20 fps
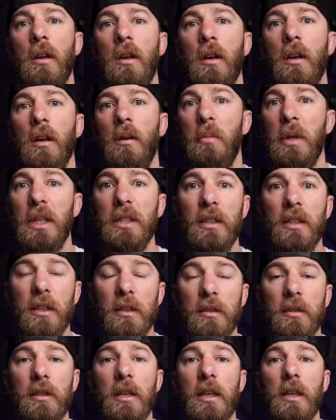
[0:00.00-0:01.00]

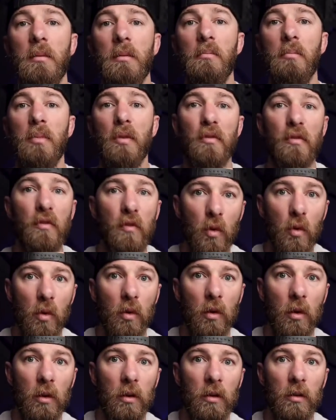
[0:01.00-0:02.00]
PTSD
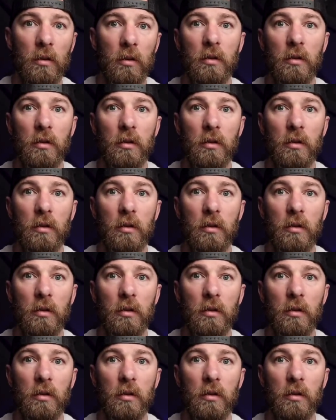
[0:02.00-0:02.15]
before